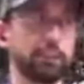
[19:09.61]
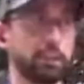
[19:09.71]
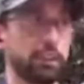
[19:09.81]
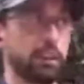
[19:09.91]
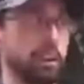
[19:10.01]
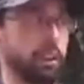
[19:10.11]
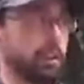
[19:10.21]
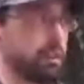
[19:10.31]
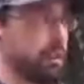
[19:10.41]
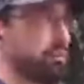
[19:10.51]
that
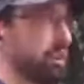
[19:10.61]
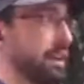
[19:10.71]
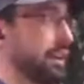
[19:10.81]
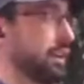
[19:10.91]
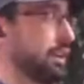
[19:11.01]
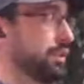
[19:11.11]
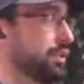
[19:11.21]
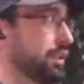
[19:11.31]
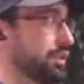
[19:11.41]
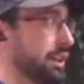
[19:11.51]
the plant
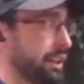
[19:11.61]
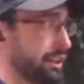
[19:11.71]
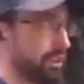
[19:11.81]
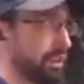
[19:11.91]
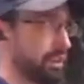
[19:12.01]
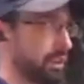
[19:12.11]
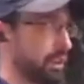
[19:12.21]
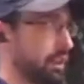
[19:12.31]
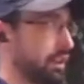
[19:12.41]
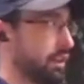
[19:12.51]
is exotic to this
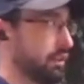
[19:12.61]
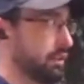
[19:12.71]
area,